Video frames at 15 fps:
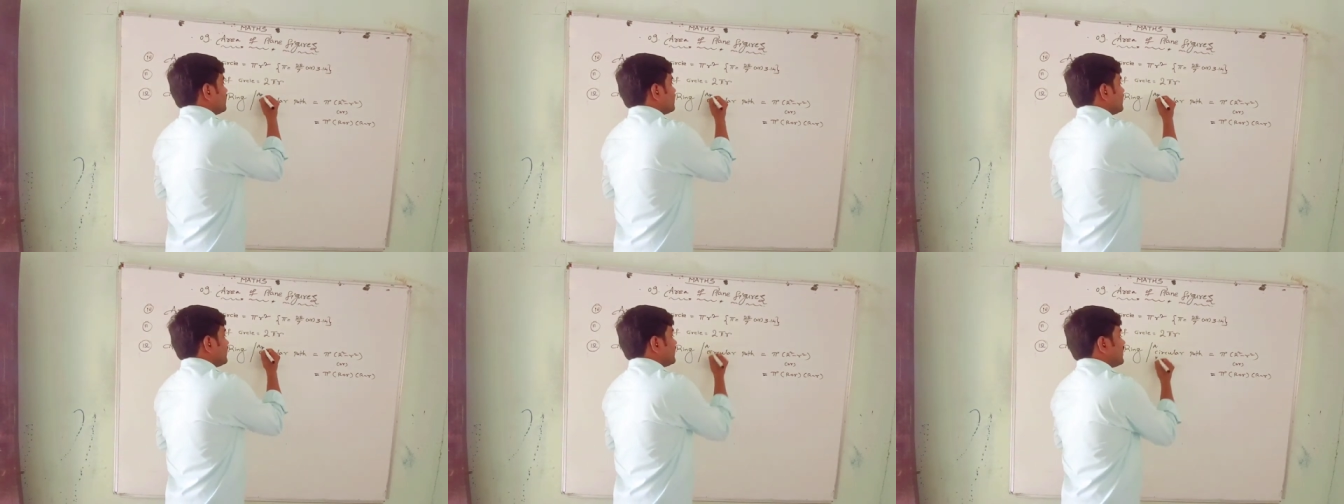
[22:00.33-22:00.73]

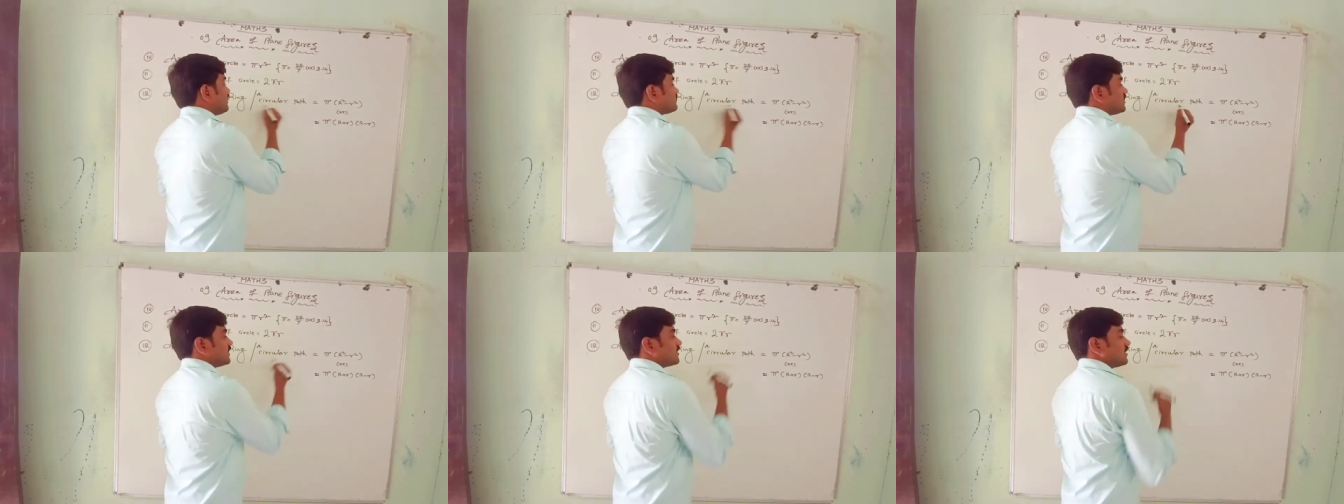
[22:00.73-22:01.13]

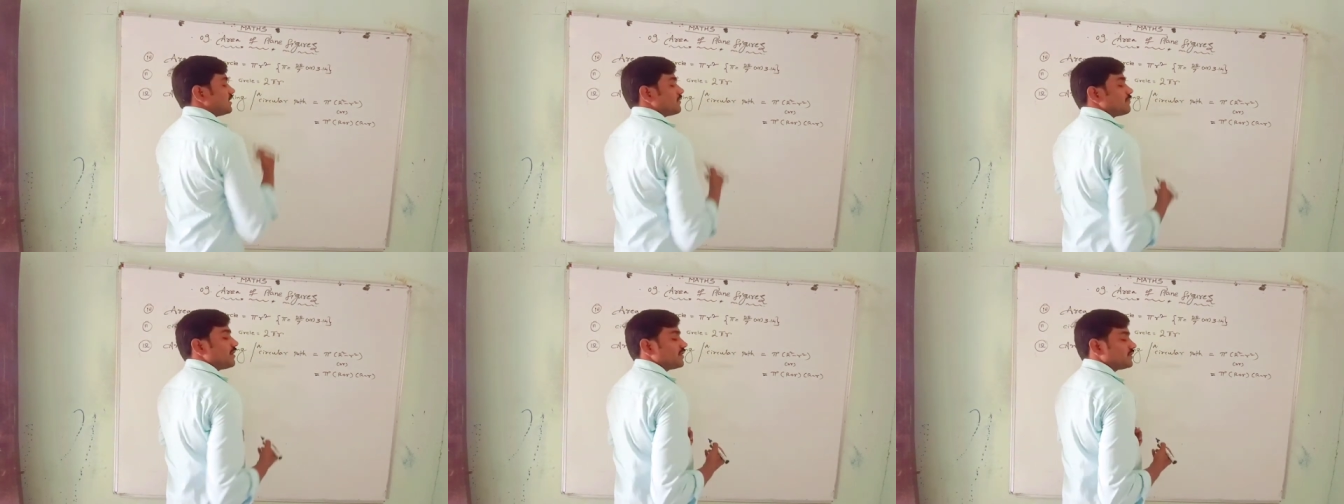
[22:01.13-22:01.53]
Area
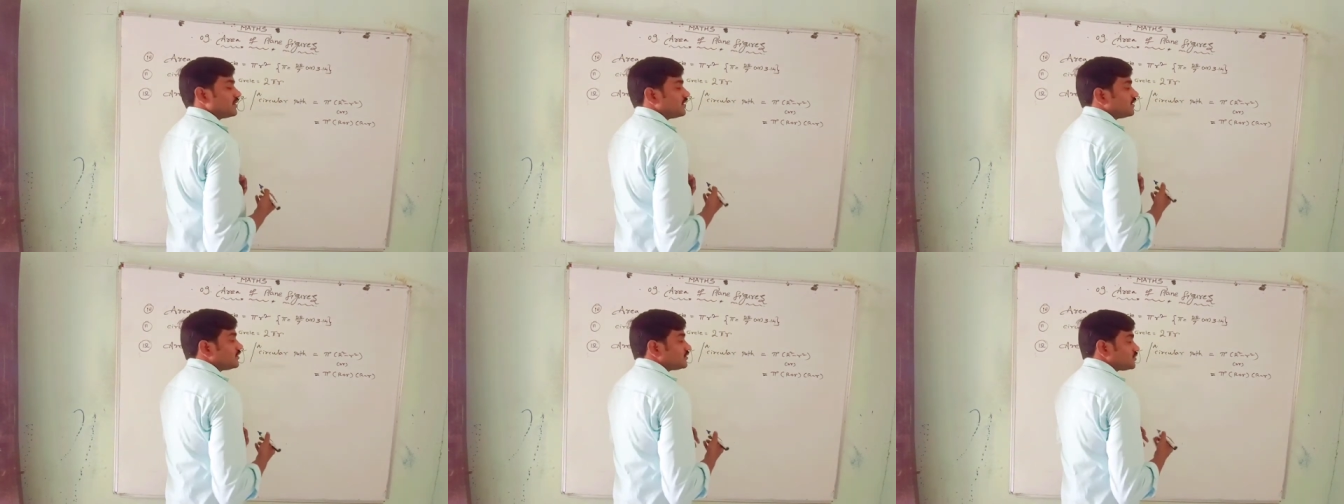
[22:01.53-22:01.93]
circular
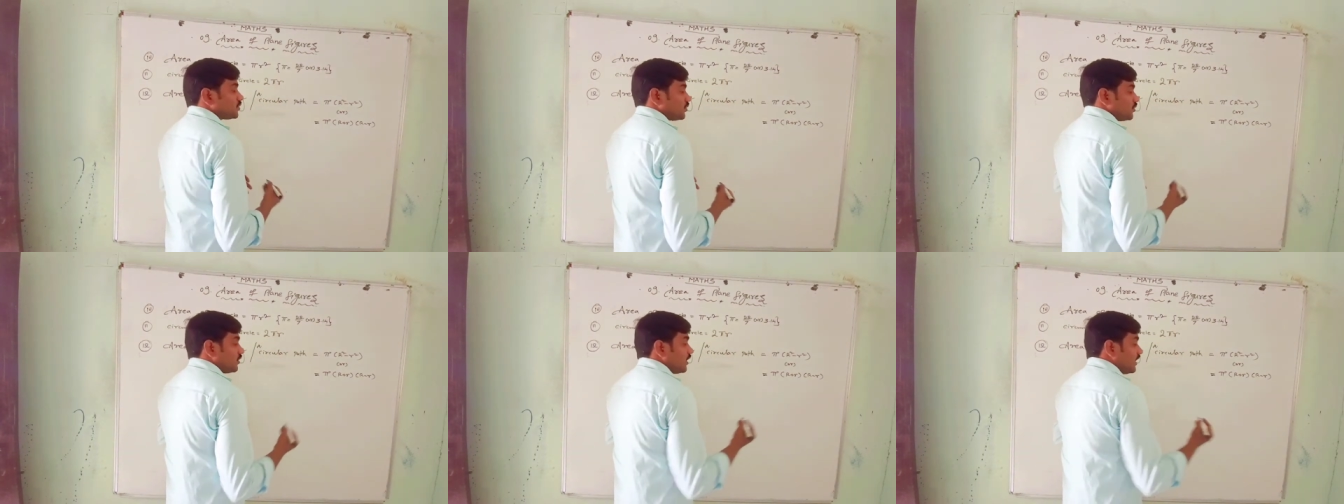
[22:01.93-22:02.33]
path.
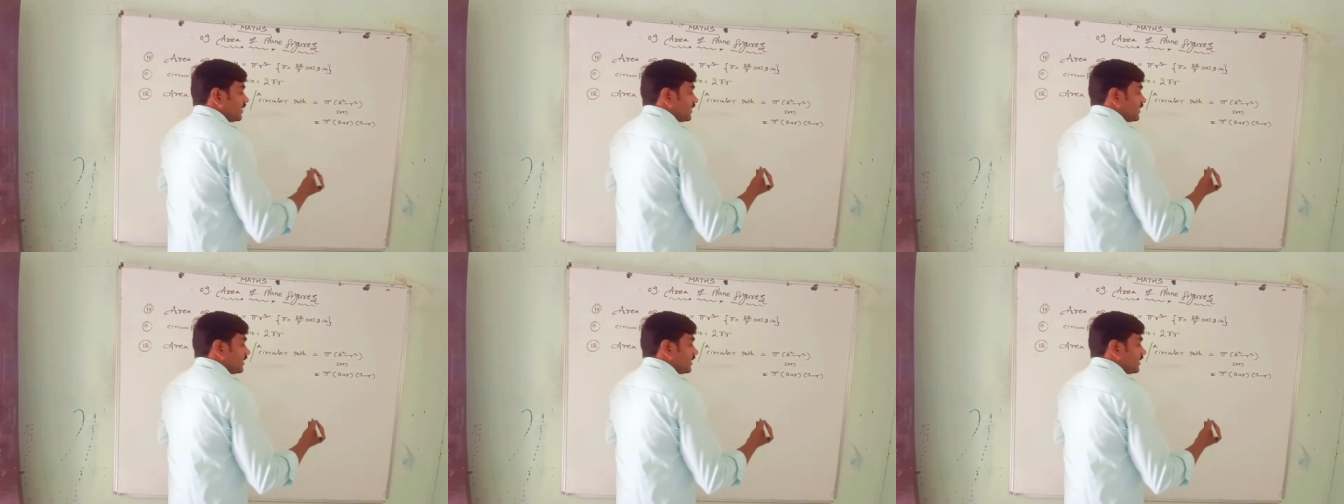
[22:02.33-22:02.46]
So